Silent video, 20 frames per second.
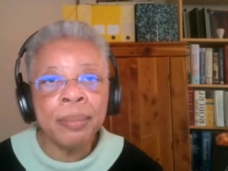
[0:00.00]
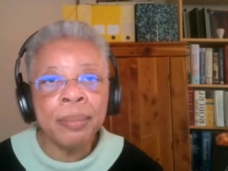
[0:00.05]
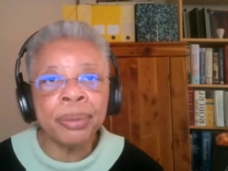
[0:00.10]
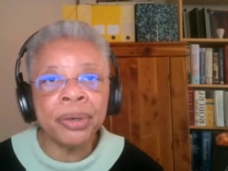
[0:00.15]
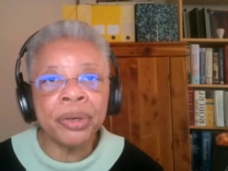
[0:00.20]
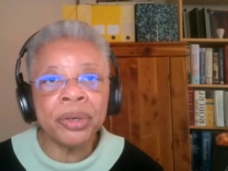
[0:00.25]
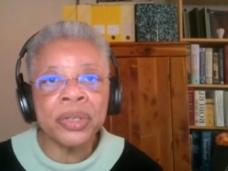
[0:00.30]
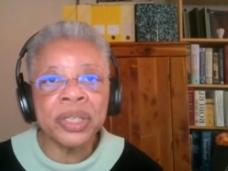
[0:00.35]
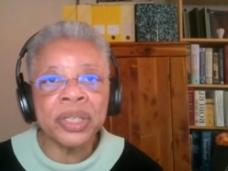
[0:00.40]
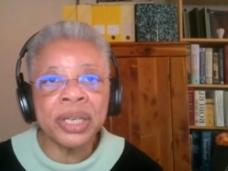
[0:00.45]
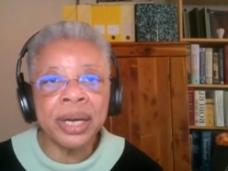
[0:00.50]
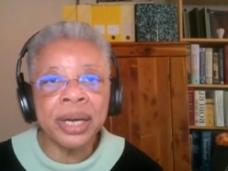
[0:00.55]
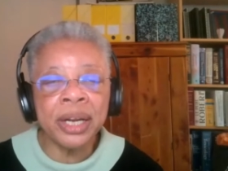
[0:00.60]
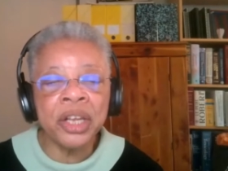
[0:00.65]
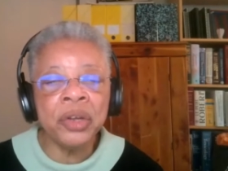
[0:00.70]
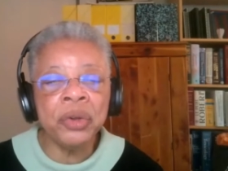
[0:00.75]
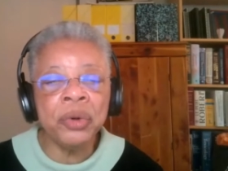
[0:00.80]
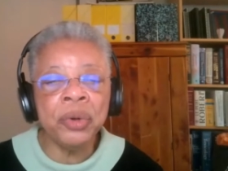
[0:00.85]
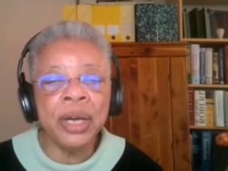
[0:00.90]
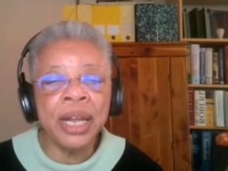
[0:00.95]
person, a
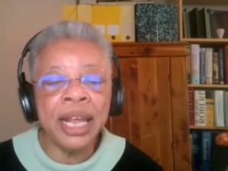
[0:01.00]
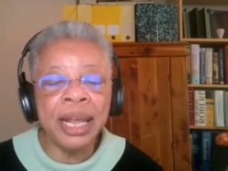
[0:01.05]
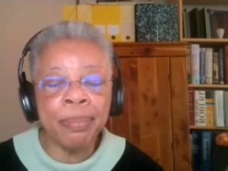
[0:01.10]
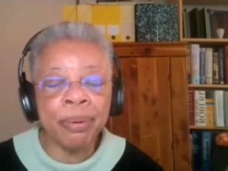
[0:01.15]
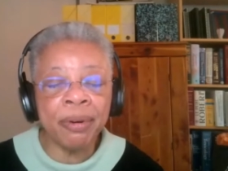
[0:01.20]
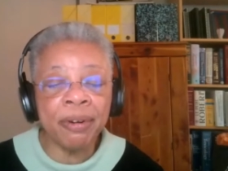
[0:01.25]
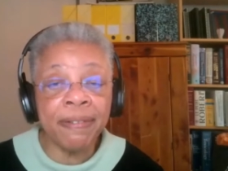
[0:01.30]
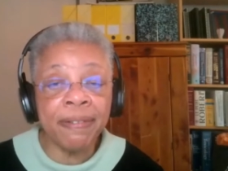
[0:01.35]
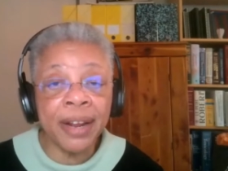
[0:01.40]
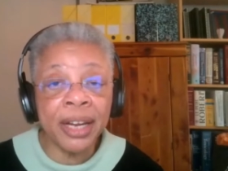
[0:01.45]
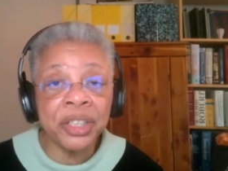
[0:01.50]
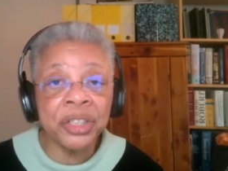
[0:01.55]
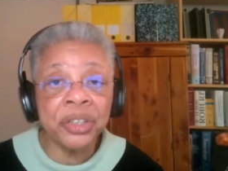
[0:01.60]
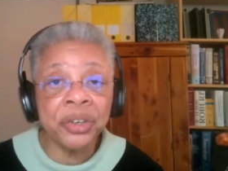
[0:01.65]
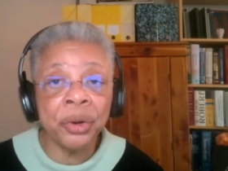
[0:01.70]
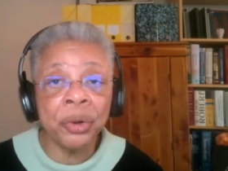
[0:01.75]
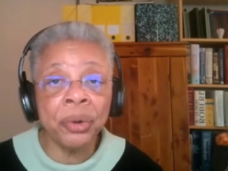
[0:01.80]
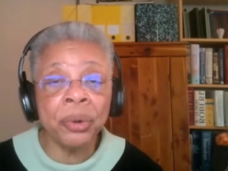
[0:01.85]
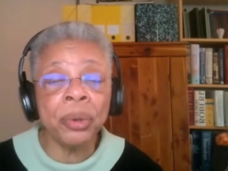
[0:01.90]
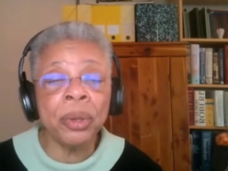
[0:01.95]
unique
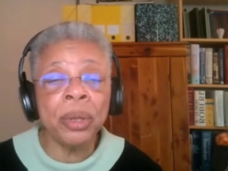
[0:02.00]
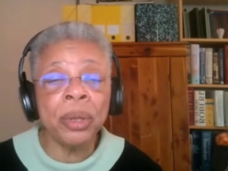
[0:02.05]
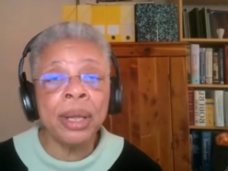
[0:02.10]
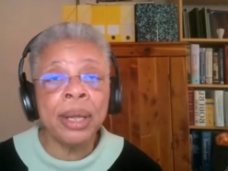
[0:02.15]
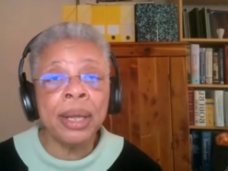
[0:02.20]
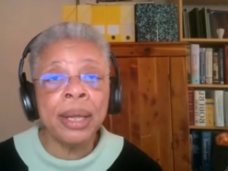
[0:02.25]
professional,